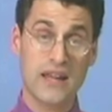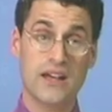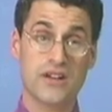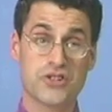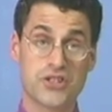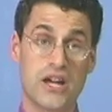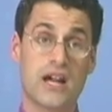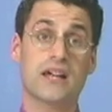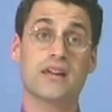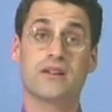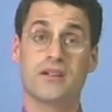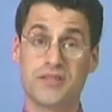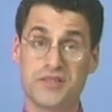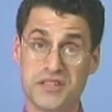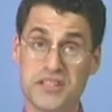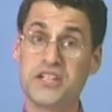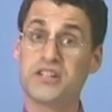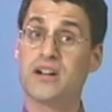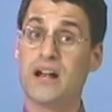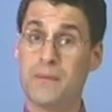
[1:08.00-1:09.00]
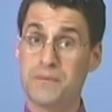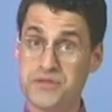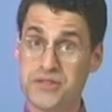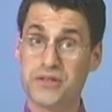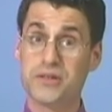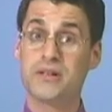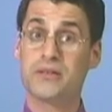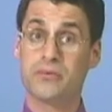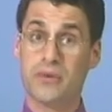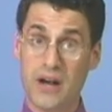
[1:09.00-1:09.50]
in and check, you'll see you're
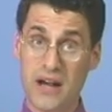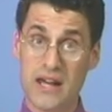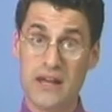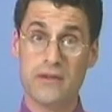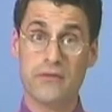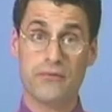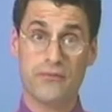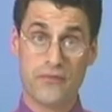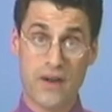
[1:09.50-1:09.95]
absolutely right.